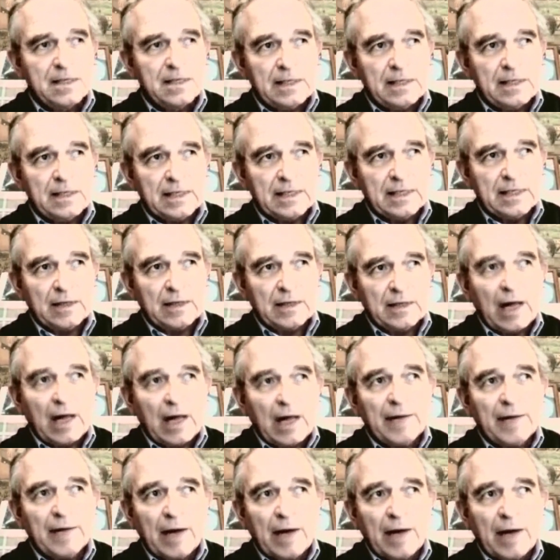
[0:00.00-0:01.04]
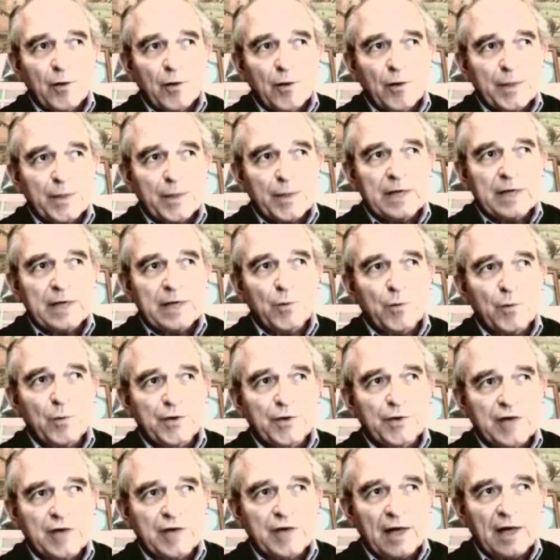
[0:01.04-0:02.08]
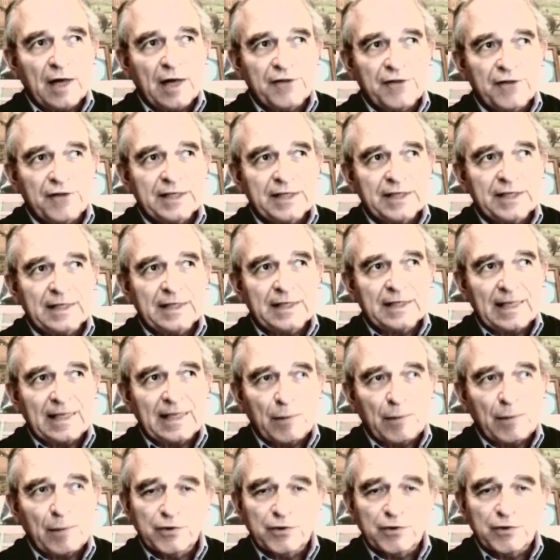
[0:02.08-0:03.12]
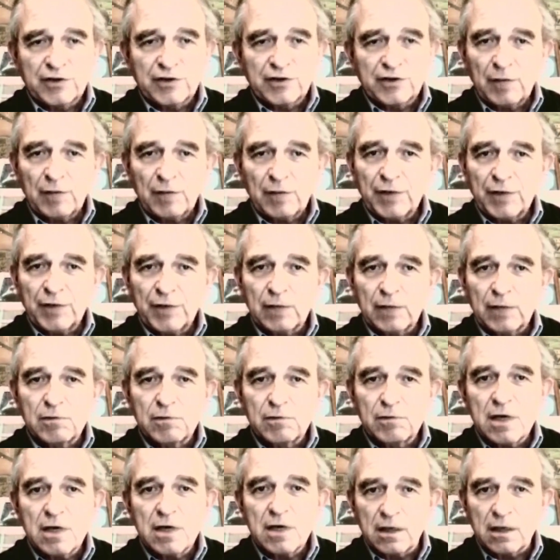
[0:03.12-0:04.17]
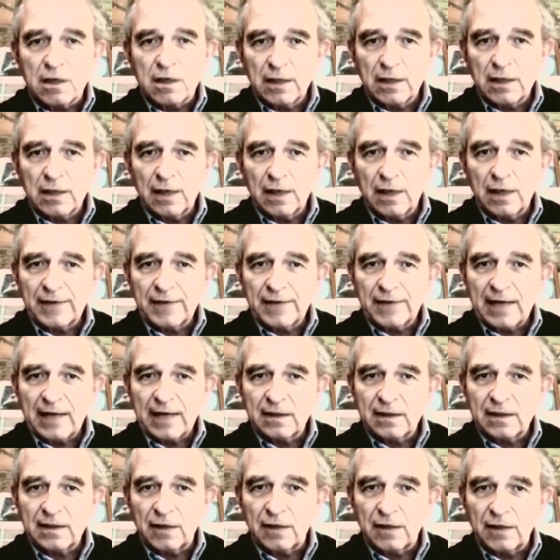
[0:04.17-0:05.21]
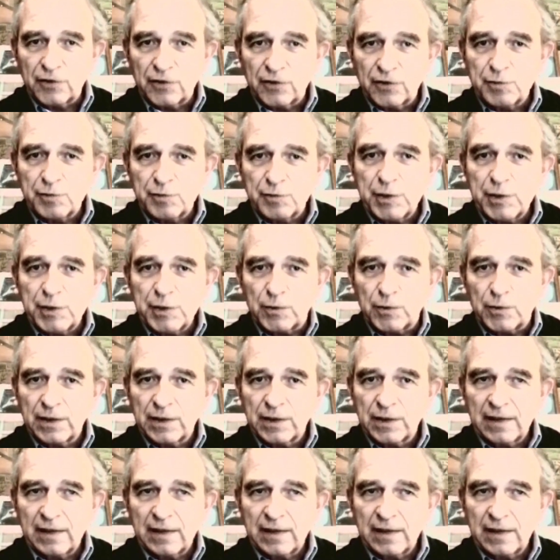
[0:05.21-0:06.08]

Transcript: And I already was thinking that there was something wrong on that dispute.